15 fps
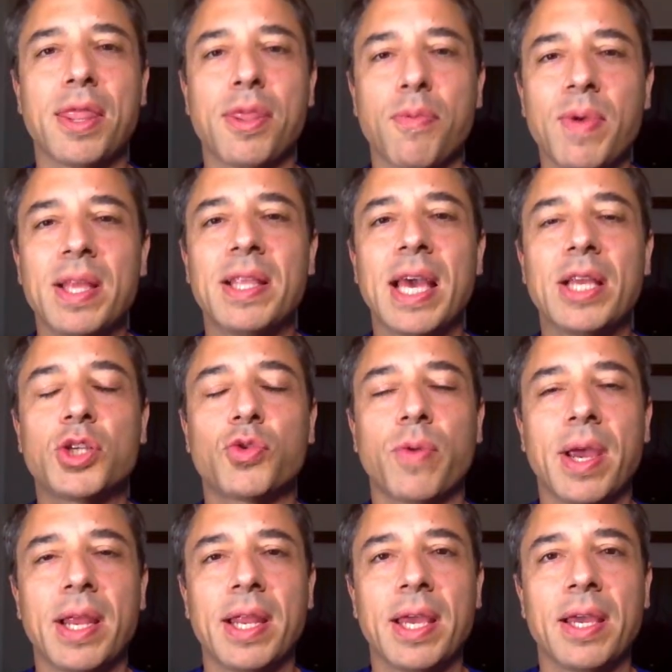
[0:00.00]
3-day
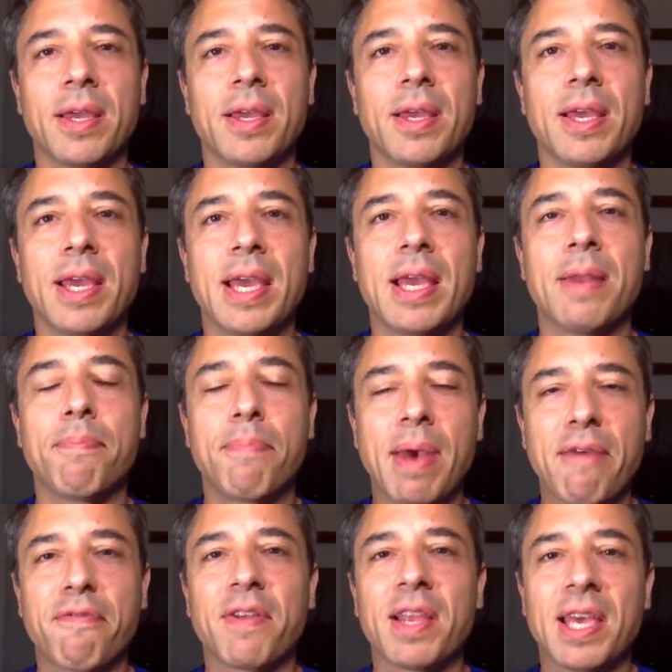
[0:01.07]
training in
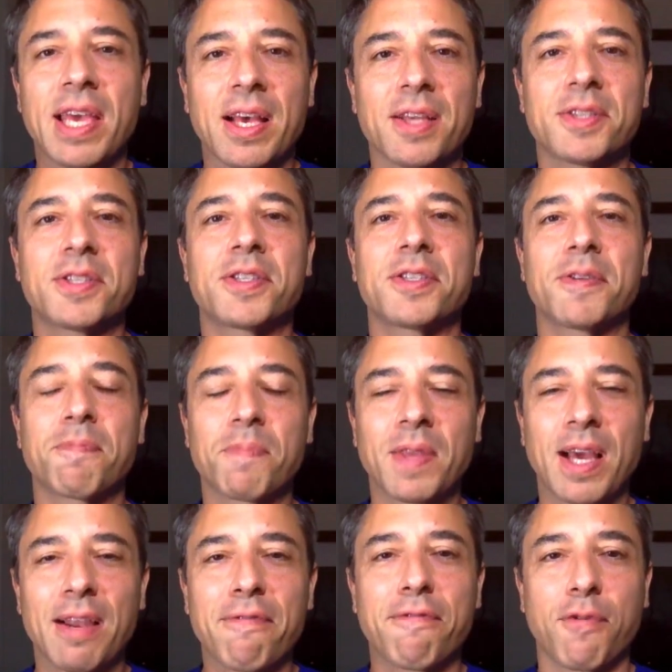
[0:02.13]
Beverly Hills,
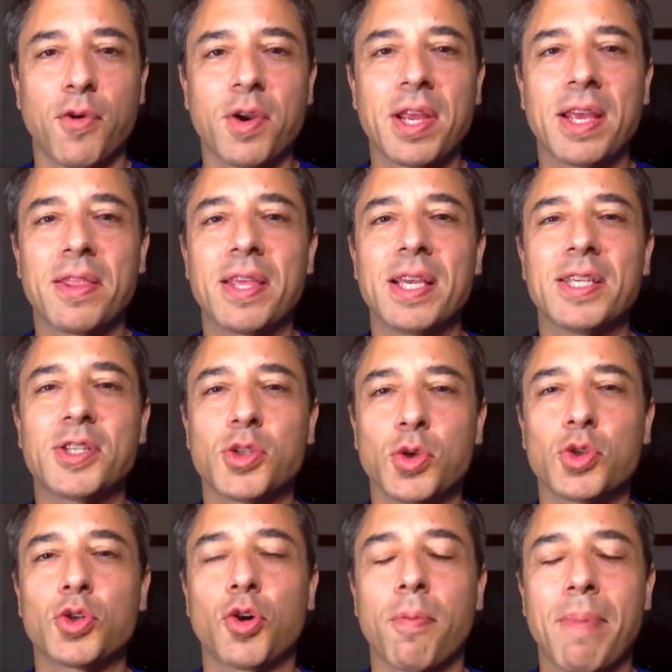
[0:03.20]
California, in the
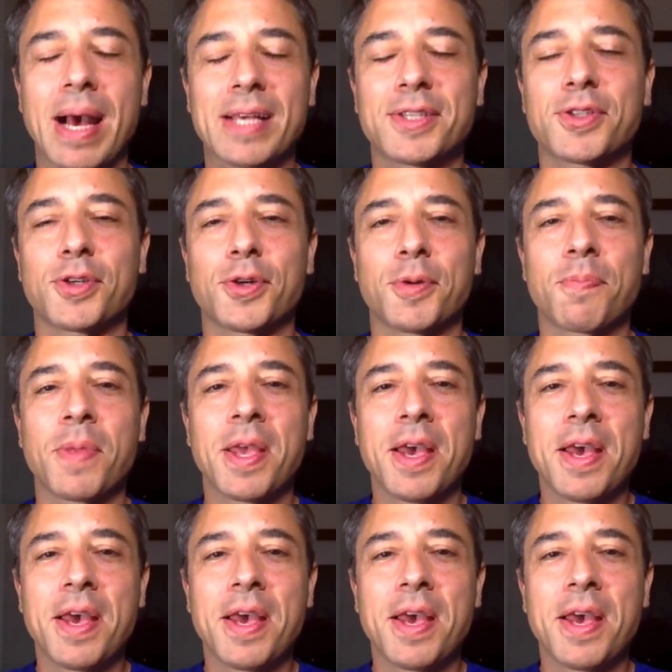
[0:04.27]
Surgical Master